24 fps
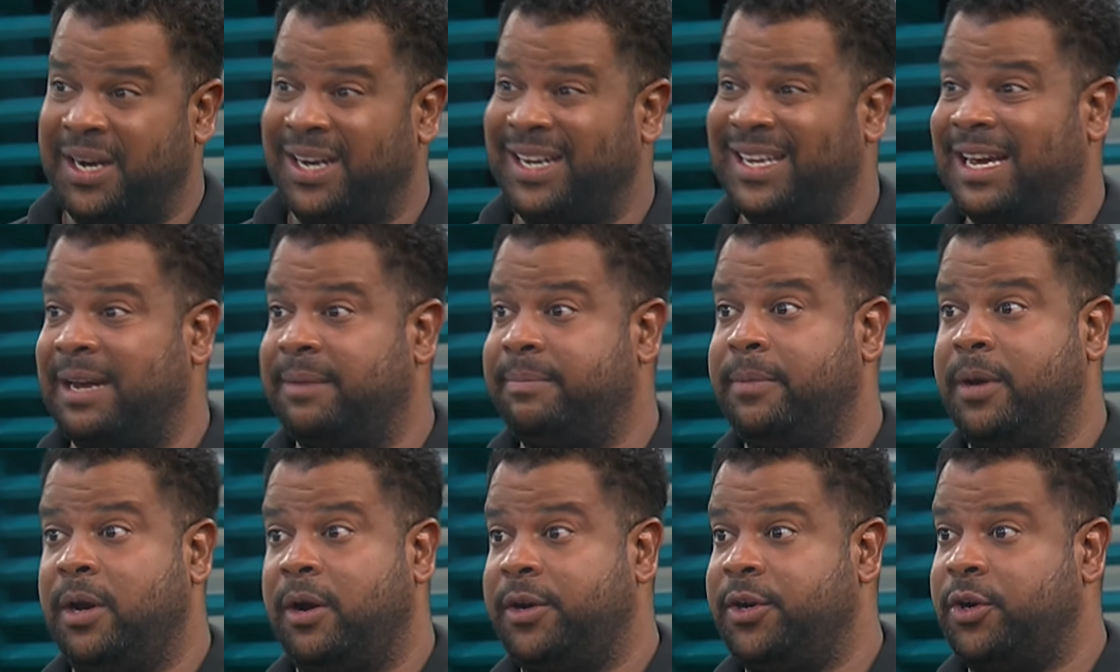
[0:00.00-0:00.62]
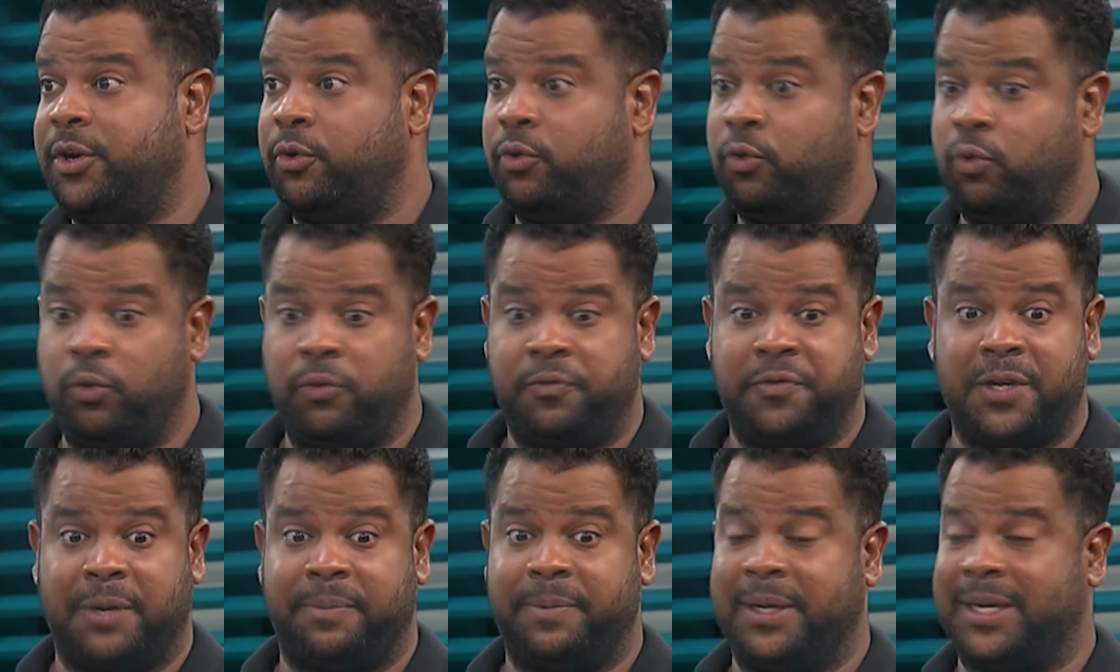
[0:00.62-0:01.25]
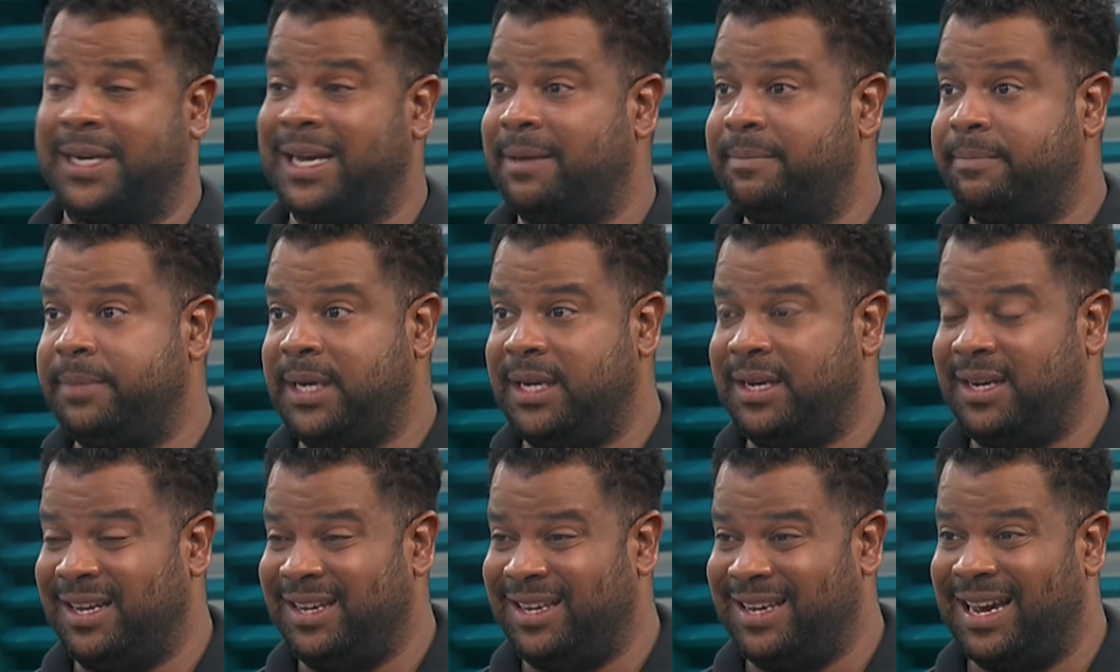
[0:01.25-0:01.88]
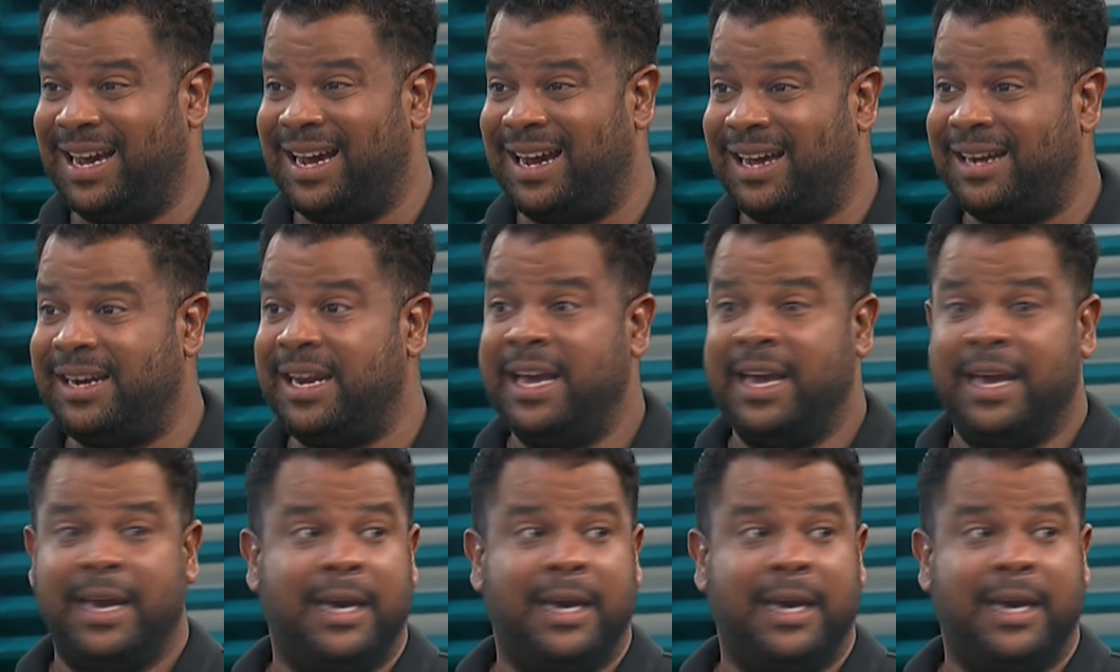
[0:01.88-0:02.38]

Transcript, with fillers: It can be on your rooftop, it can be in your yard,